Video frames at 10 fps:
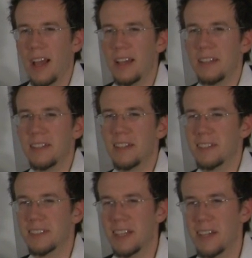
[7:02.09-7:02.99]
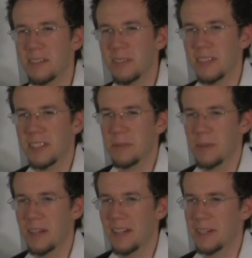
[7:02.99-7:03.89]
And it'll sound really
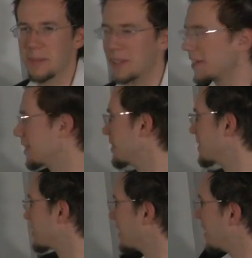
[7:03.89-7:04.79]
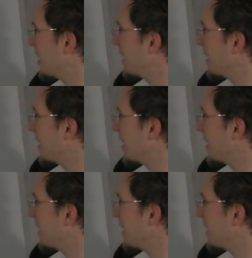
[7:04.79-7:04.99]
weird, because